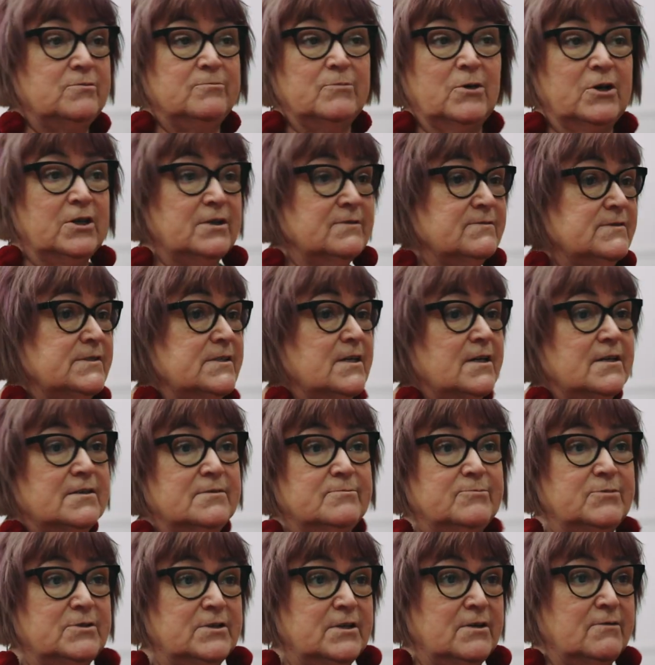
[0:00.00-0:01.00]
who might have
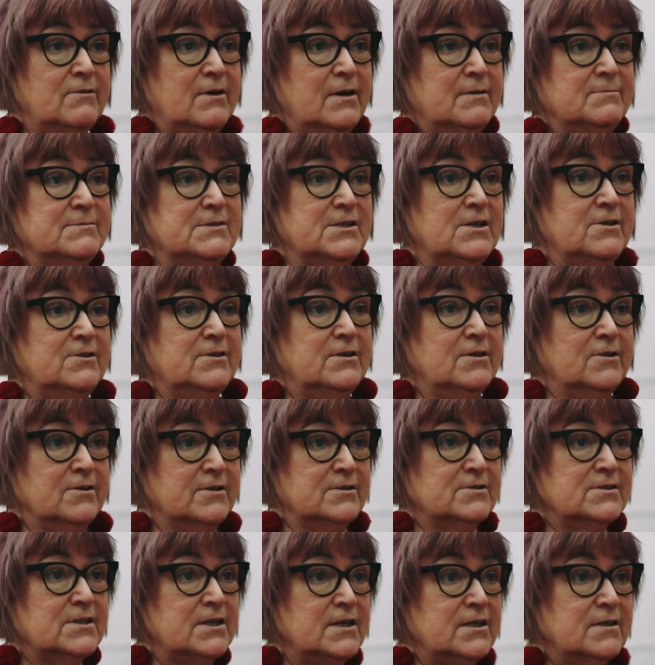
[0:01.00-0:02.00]
started with their arms only
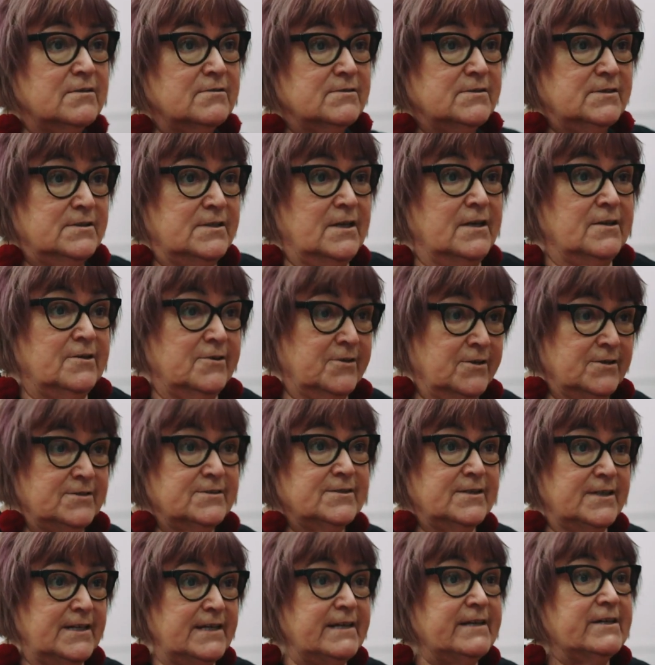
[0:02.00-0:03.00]
going to here is now
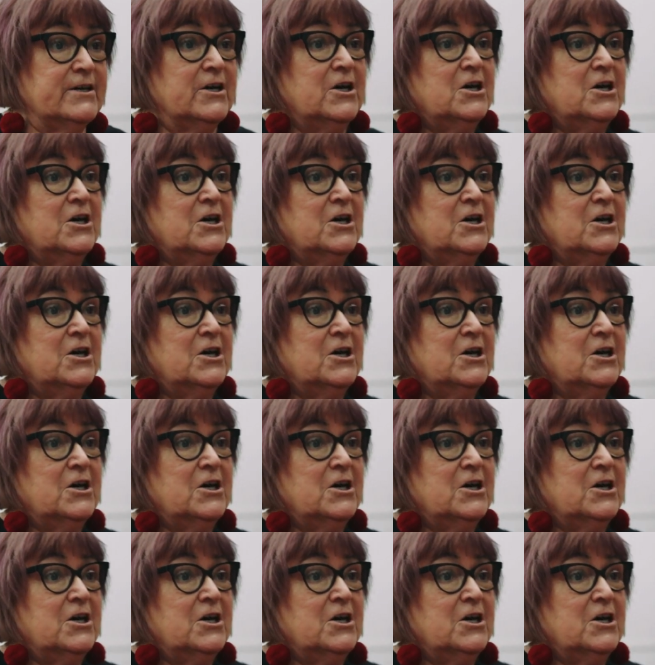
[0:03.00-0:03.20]
going to here.